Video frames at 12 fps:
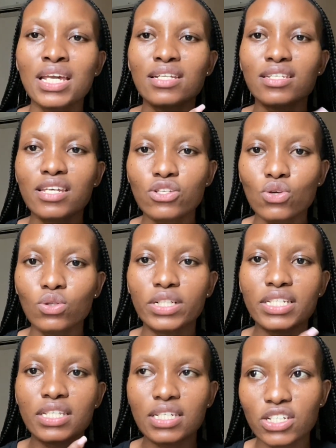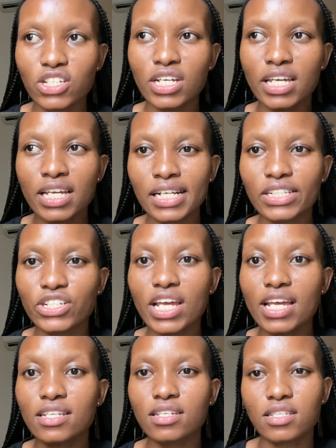TESOL is teaching English
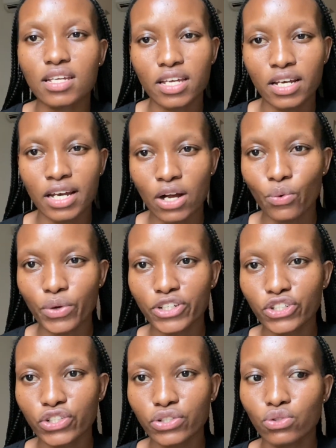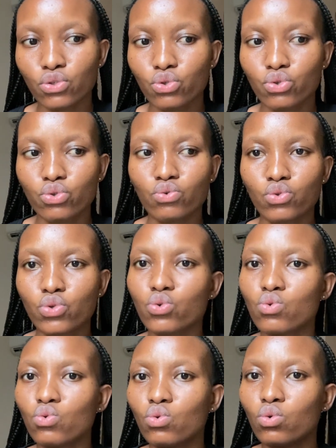as a second language
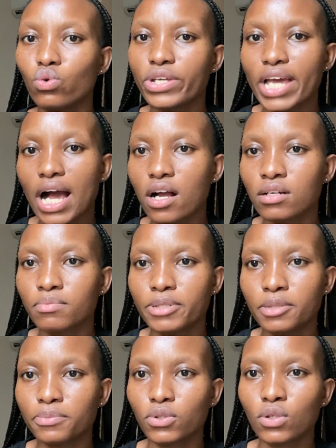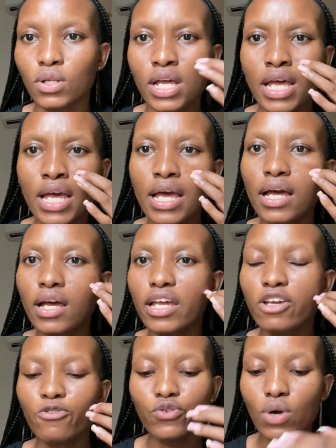to young people.
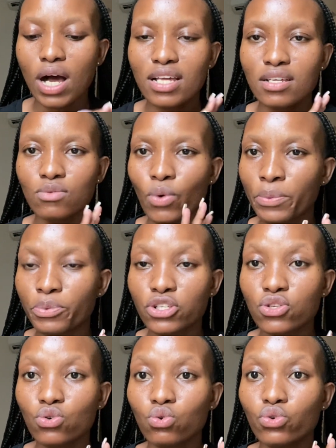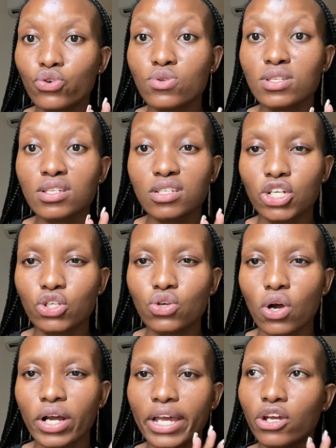If you are one person who uses
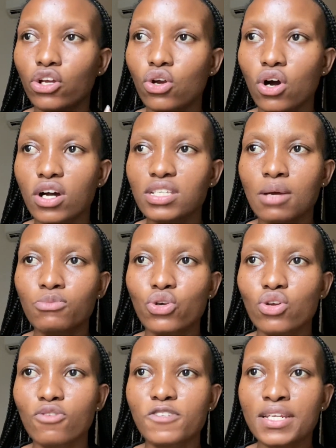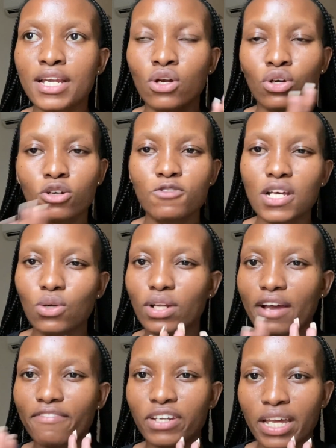TikTok a lot, I'm sure you've seen a lot of South
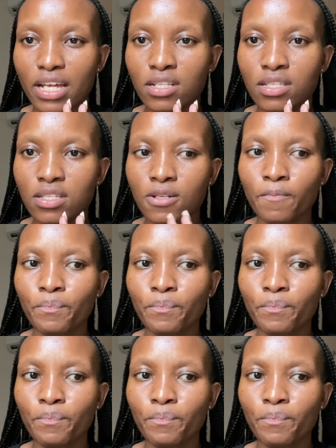Africans.